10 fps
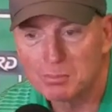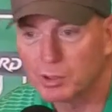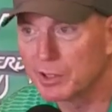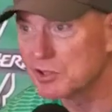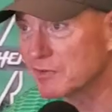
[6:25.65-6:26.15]

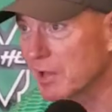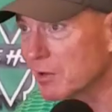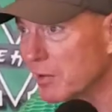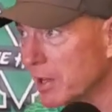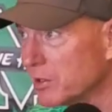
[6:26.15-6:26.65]
players they've got
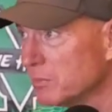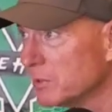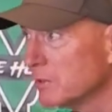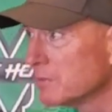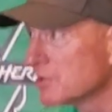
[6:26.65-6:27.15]
around them
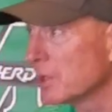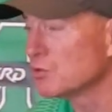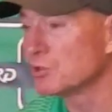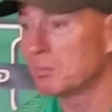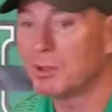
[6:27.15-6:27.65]
and the
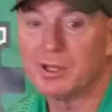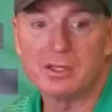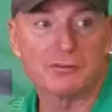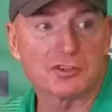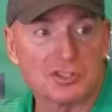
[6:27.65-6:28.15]
schedules they play
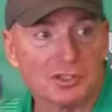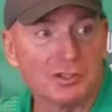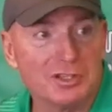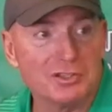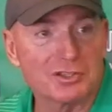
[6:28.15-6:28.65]
and the
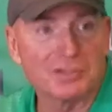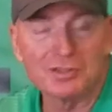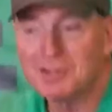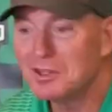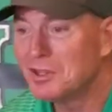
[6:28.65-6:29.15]
facilities and
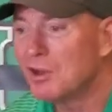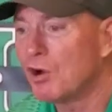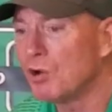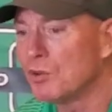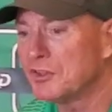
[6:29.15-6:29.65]

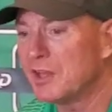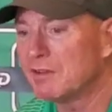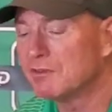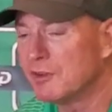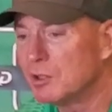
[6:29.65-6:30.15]
all that they
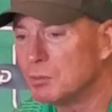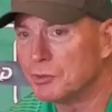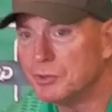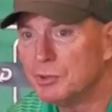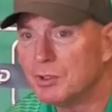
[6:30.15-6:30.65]
have available
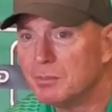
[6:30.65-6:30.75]
to them.